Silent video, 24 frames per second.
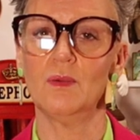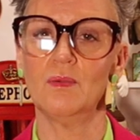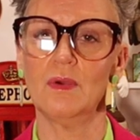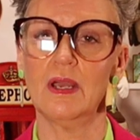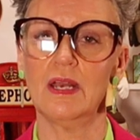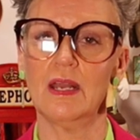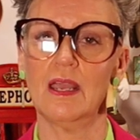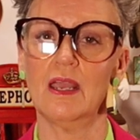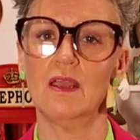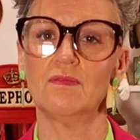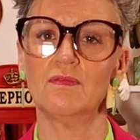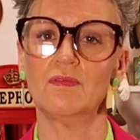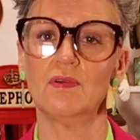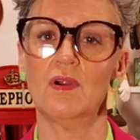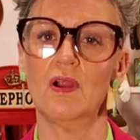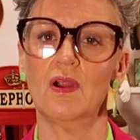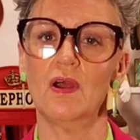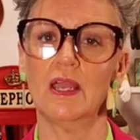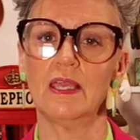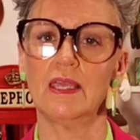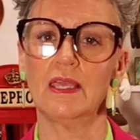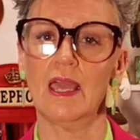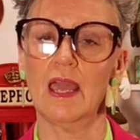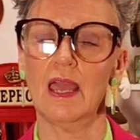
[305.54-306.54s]
whenever
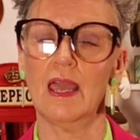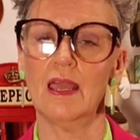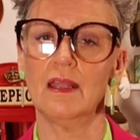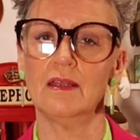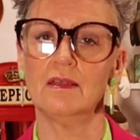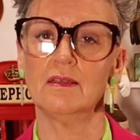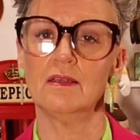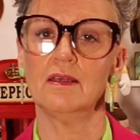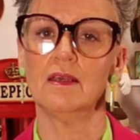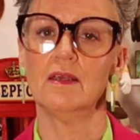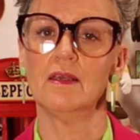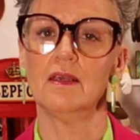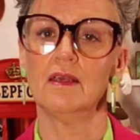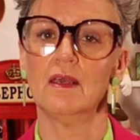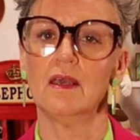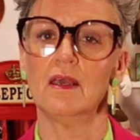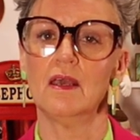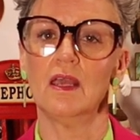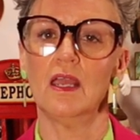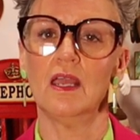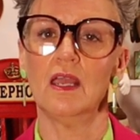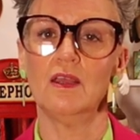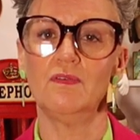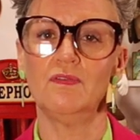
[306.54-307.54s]
I can.
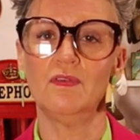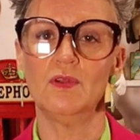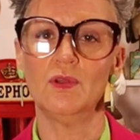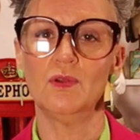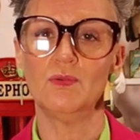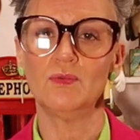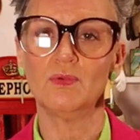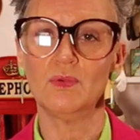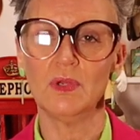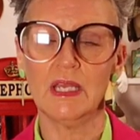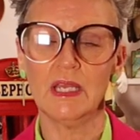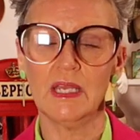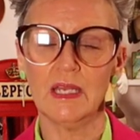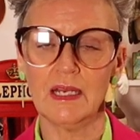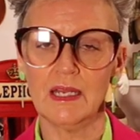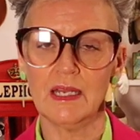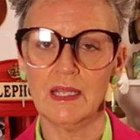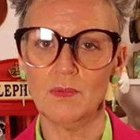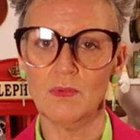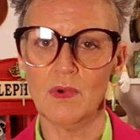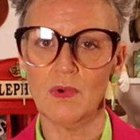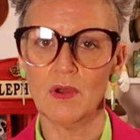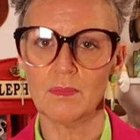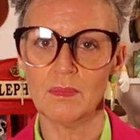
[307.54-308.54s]
If you
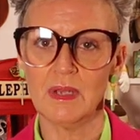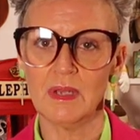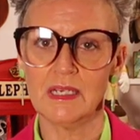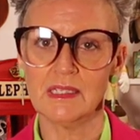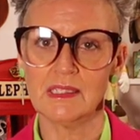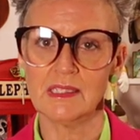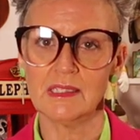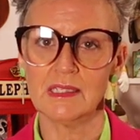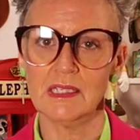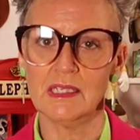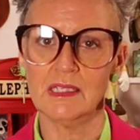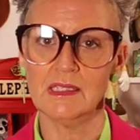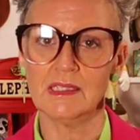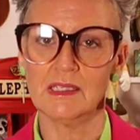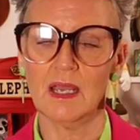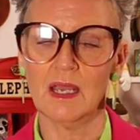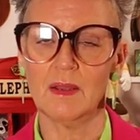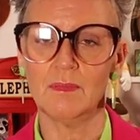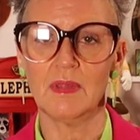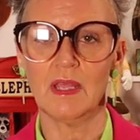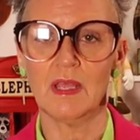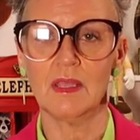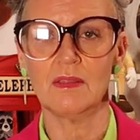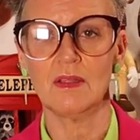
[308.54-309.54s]
really want me to see
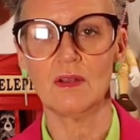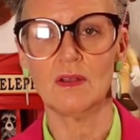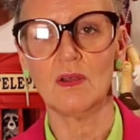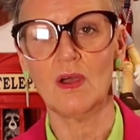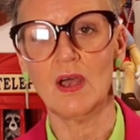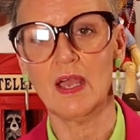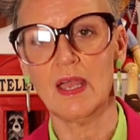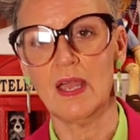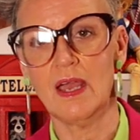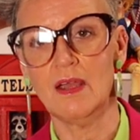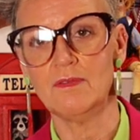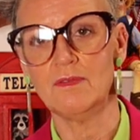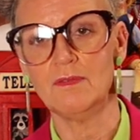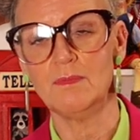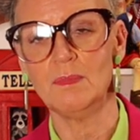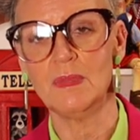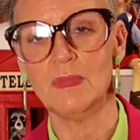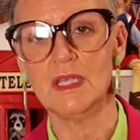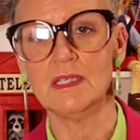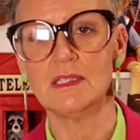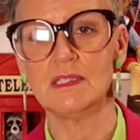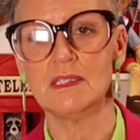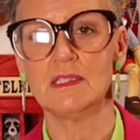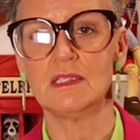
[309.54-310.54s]
something that I have
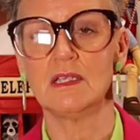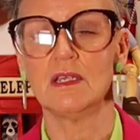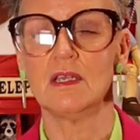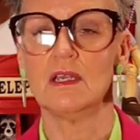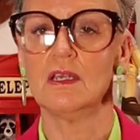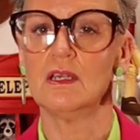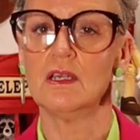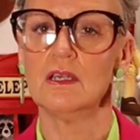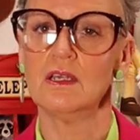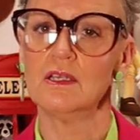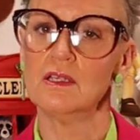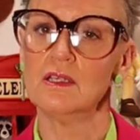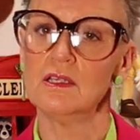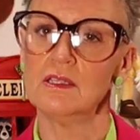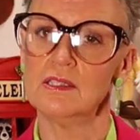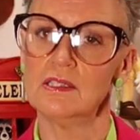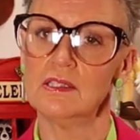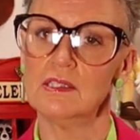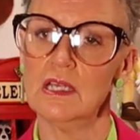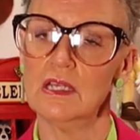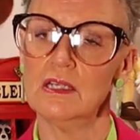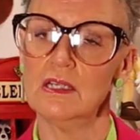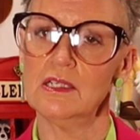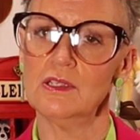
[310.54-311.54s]
missed,
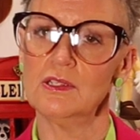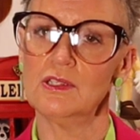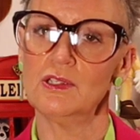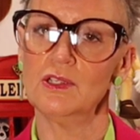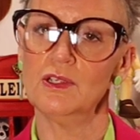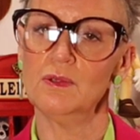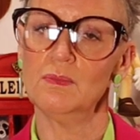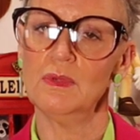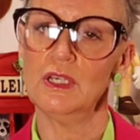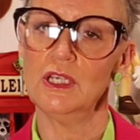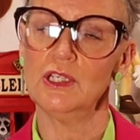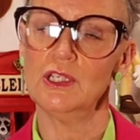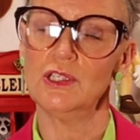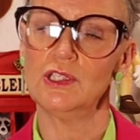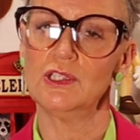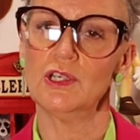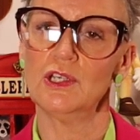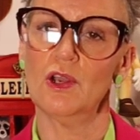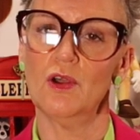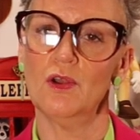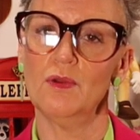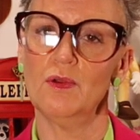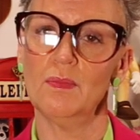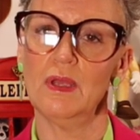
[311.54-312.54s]
send it to me,
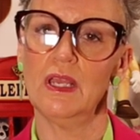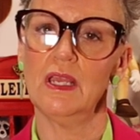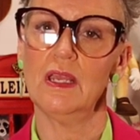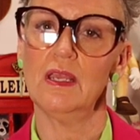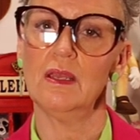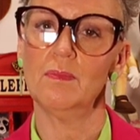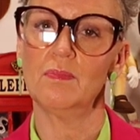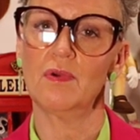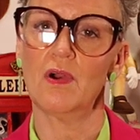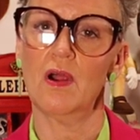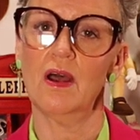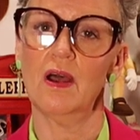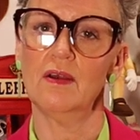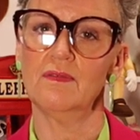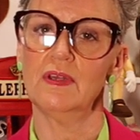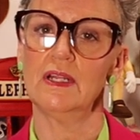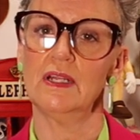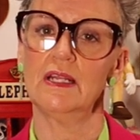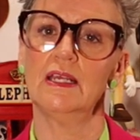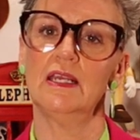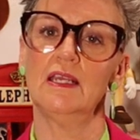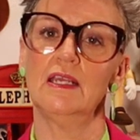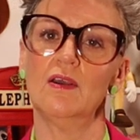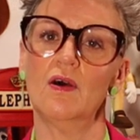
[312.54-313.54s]
show me
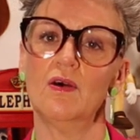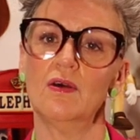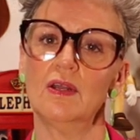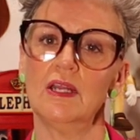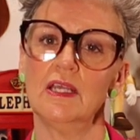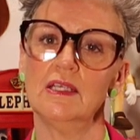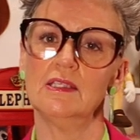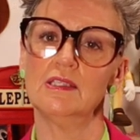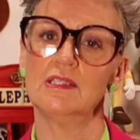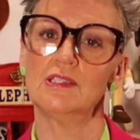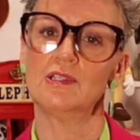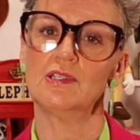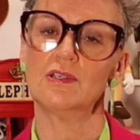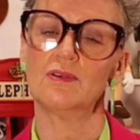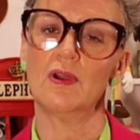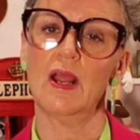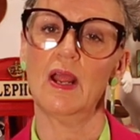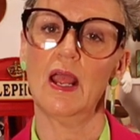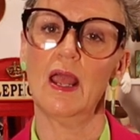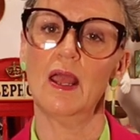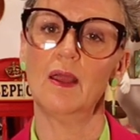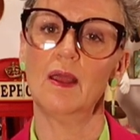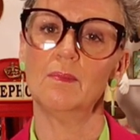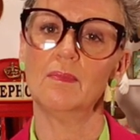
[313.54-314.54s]
privately on
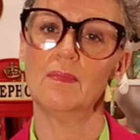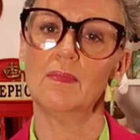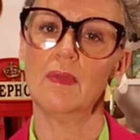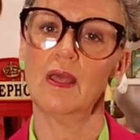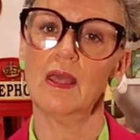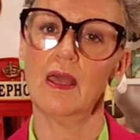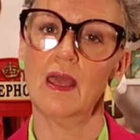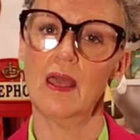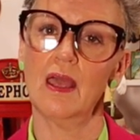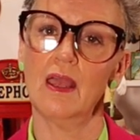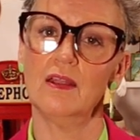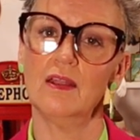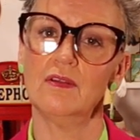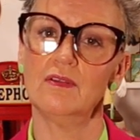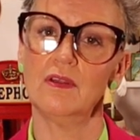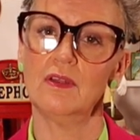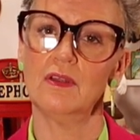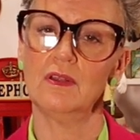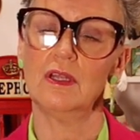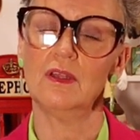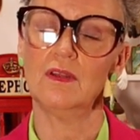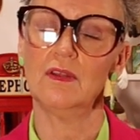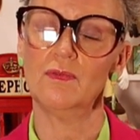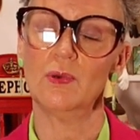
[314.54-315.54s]
Instagram. And
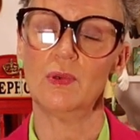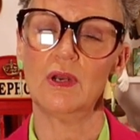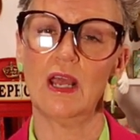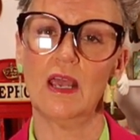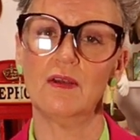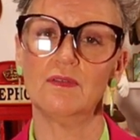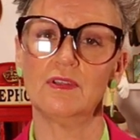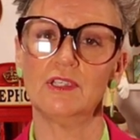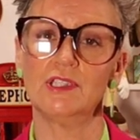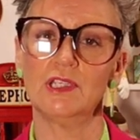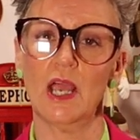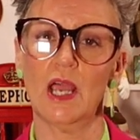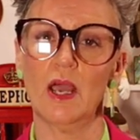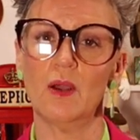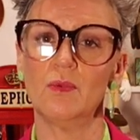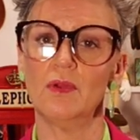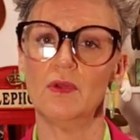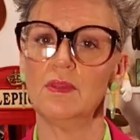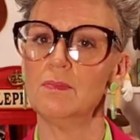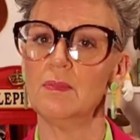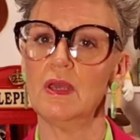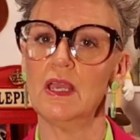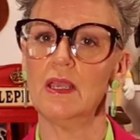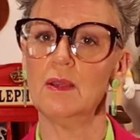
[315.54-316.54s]
if you want to have a chat
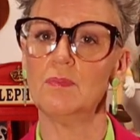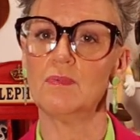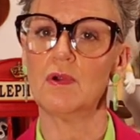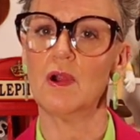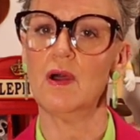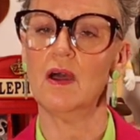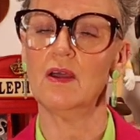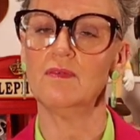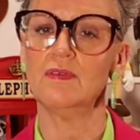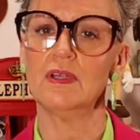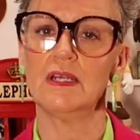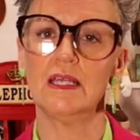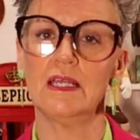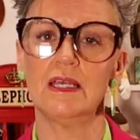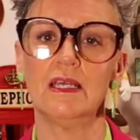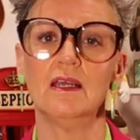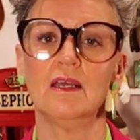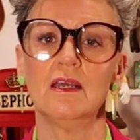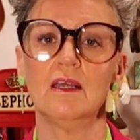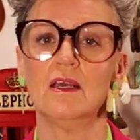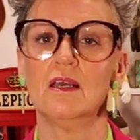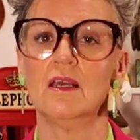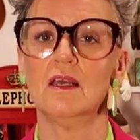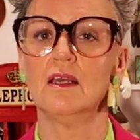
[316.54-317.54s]
with me
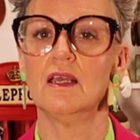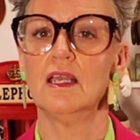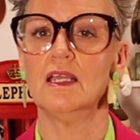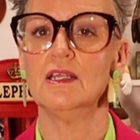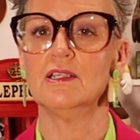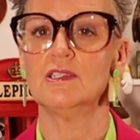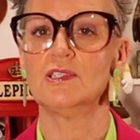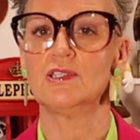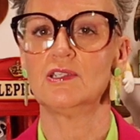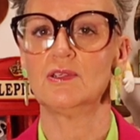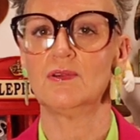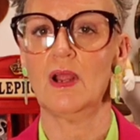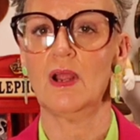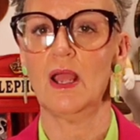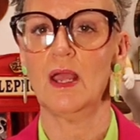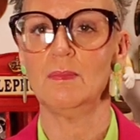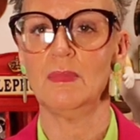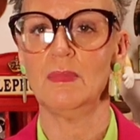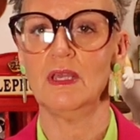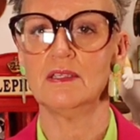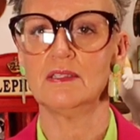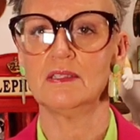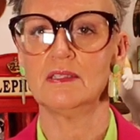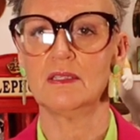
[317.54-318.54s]
privately,
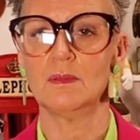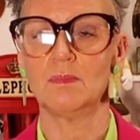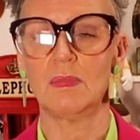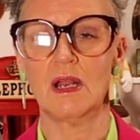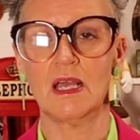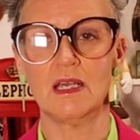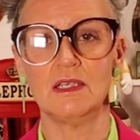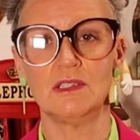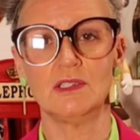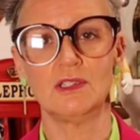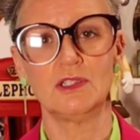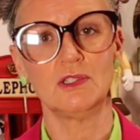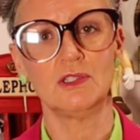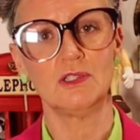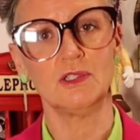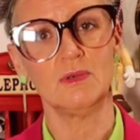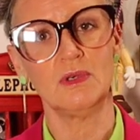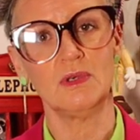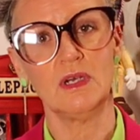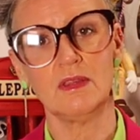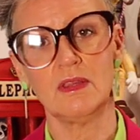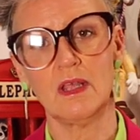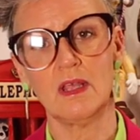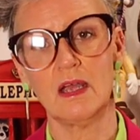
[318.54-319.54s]
Instagram is the place to
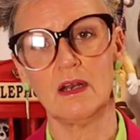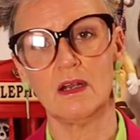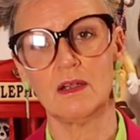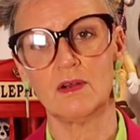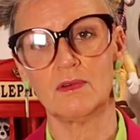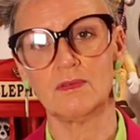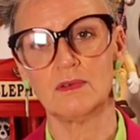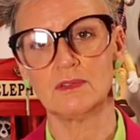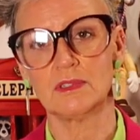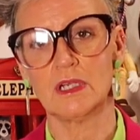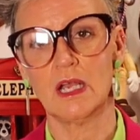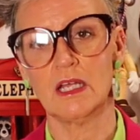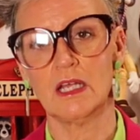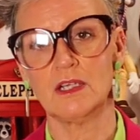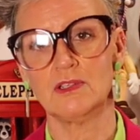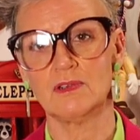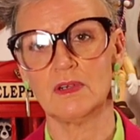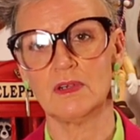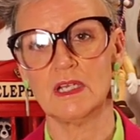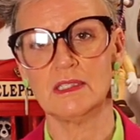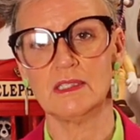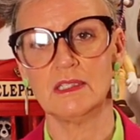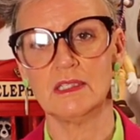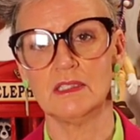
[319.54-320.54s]
do it. That
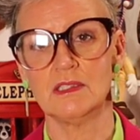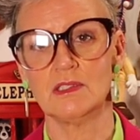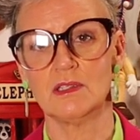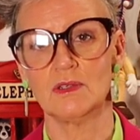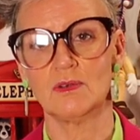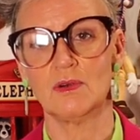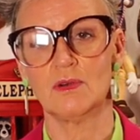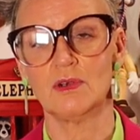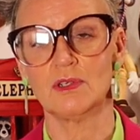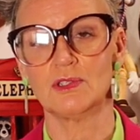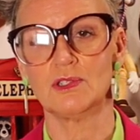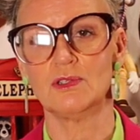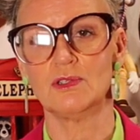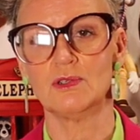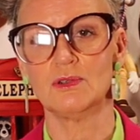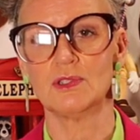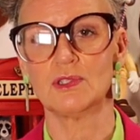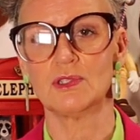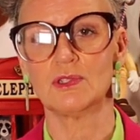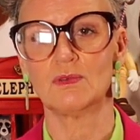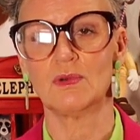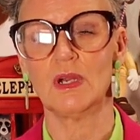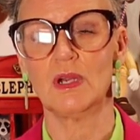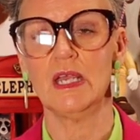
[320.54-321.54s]
address is across your
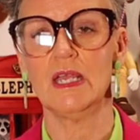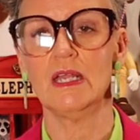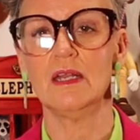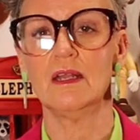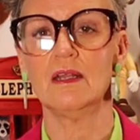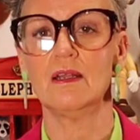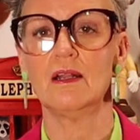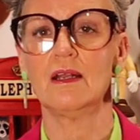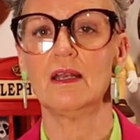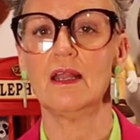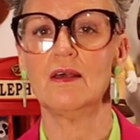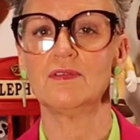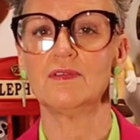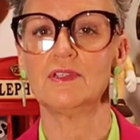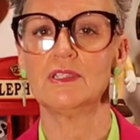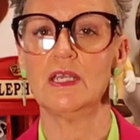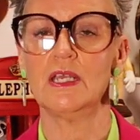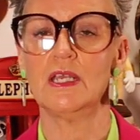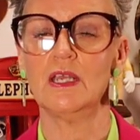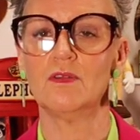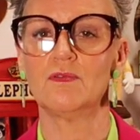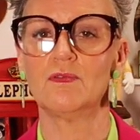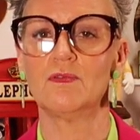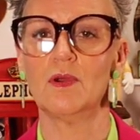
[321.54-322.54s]
screen. Love to
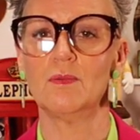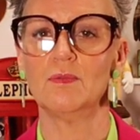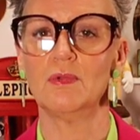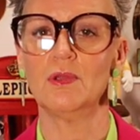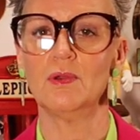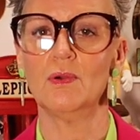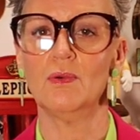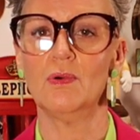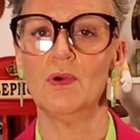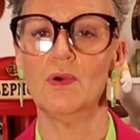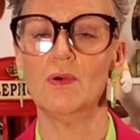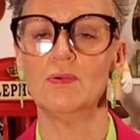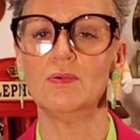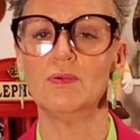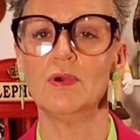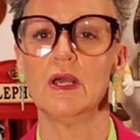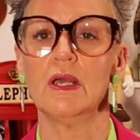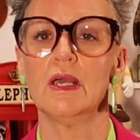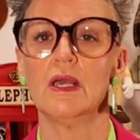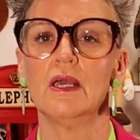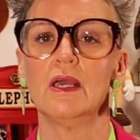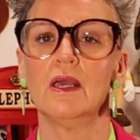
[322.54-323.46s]
hear from you all.